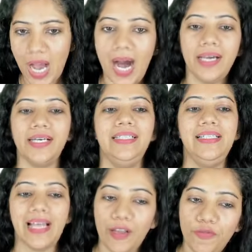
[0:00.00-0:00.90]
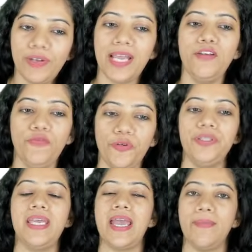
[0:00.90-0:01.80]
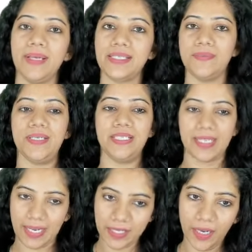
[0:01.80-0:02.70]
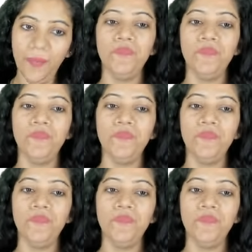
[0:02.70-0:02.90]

are a lifeline for the MSME sector,